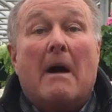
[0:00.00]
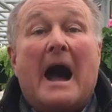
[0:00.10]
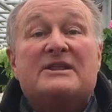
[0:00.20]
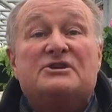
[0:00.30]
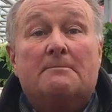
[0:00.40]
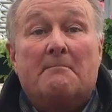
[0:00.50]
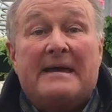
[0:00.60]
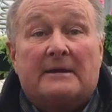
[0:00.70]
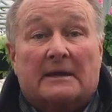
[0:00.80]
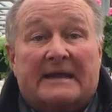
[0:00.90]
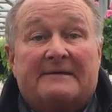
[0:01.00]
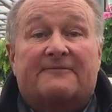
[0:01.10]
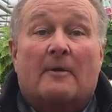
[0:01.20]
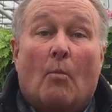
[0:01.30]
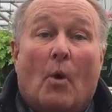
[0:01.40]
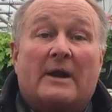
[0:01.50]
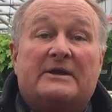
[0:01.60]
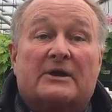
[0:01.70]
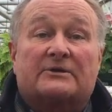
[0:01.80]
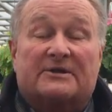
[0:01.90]
monumentally from
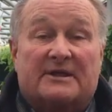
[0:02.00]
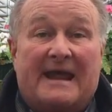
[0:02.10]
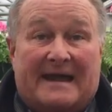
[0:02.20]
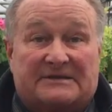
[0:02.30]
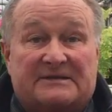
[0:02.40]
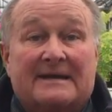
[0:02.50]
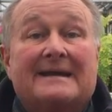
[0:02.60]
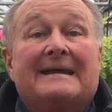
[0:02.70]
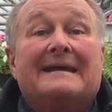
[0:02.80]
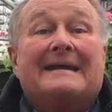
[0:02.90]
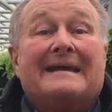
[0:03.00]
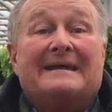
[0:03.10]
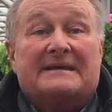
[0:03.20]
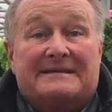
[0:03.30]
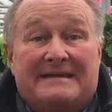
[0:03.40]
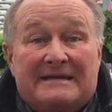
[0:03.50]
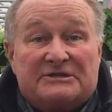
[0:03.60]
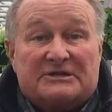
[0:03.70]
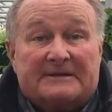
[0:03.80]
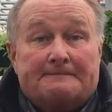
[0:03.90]
one year to the next. In
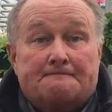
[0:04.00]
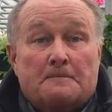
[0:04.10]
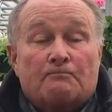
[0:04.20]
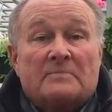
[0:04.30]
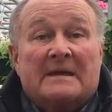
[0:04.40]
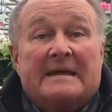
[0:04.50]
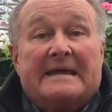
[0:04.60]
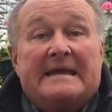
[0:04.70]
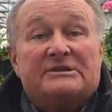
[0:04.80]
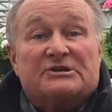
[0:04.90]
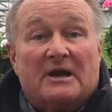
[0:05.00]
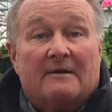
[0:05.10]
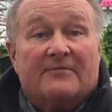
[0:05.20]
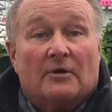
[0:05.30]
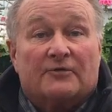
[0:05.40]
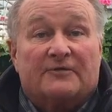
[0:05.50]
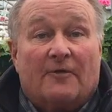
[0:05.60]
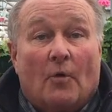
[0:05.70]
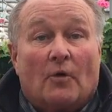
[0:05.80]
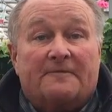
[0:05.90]
addition, each of those
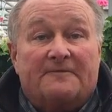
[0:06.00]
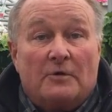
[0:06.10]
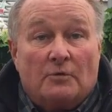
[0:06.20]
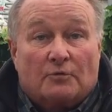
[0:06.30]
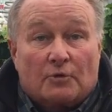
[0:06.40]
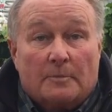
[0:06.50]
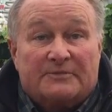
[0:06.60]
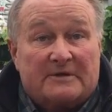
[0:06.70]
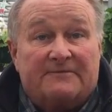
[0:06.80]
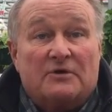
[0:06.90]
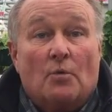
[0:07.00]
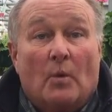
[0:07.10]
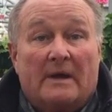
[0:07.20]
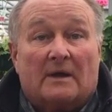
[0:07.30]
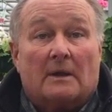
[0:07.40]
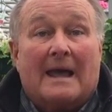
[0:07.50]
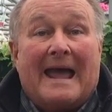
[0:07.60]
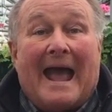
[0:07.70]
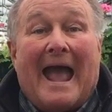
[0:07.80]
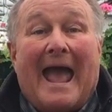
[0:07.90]
4 food groups, if you will,
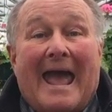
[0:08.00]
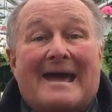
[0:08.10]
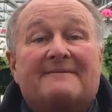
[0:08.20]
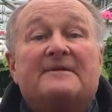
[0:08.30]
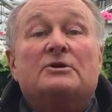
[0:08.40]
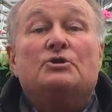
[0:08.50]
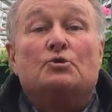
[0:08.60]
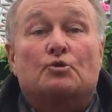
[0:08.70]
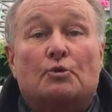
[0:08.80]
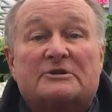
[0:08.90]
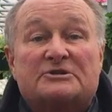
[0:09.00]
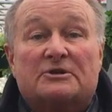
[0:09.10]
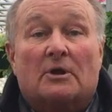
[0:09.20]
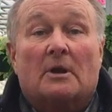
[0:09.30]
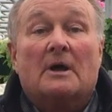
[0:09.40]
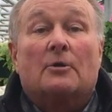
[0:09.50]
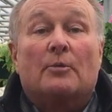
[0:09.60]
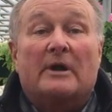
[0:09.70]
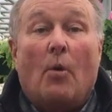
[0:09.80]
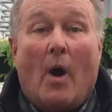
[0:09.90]
have nutritional
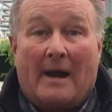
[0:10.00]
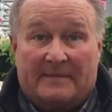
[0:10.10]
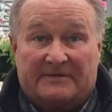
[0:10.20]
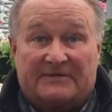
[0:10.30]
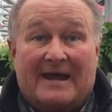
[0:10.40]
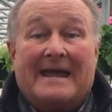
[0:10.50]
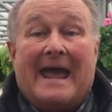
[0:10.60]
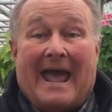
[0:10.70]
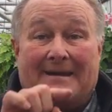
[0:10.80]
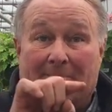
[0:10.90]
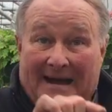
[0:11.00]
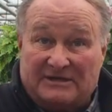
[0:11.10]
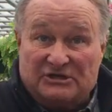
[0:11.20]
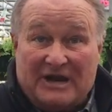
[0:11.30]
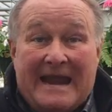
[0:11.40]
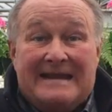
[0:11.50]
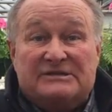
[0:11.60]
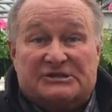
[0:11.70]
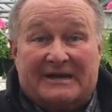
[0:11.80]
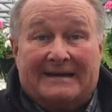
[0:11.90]
requirements. And by
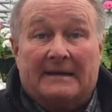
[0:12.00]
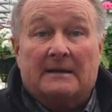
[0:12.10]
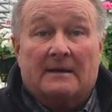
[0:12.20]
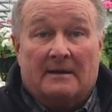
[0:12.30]
changing